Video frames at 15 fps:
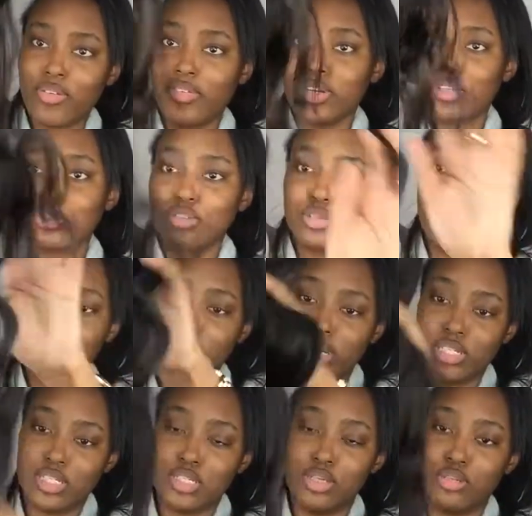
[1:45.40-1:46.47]
my fingers through it.
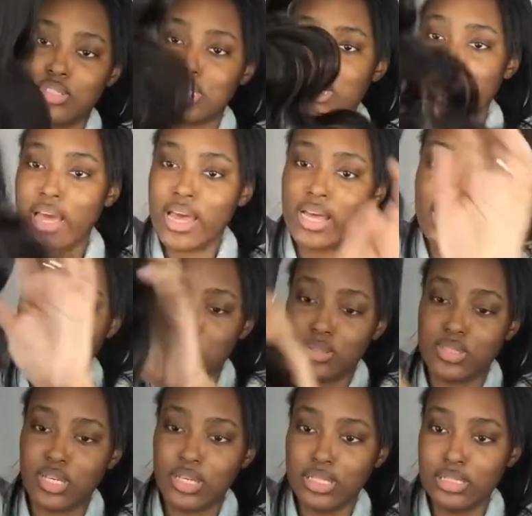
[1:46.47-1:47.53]
There's no snags,
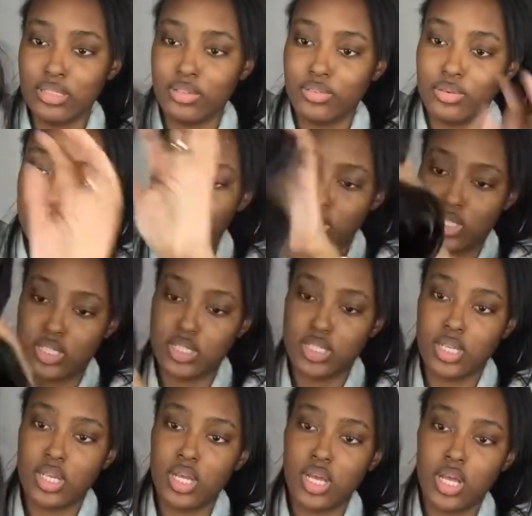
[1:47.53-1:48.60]
no tangling, of course.
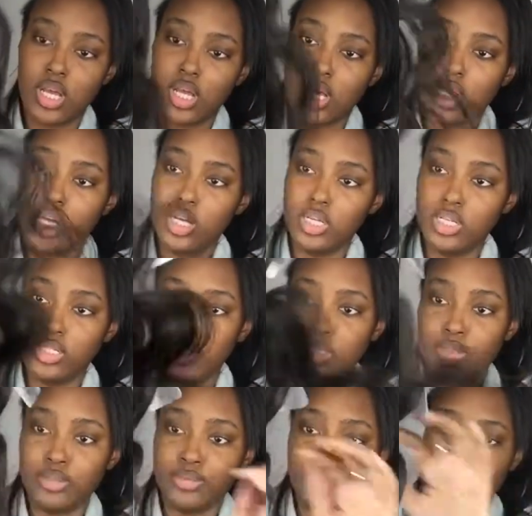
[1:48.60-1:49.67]

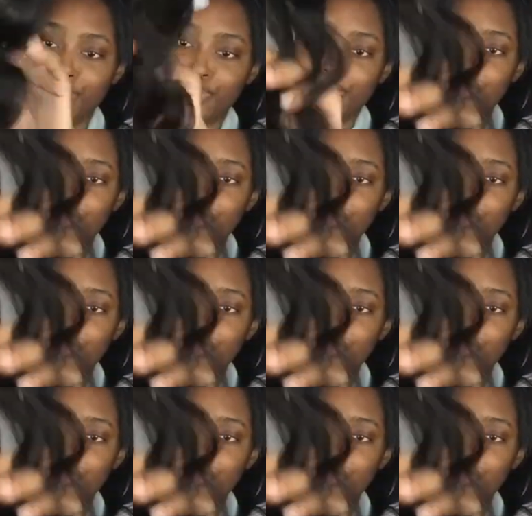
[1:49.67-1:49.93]
There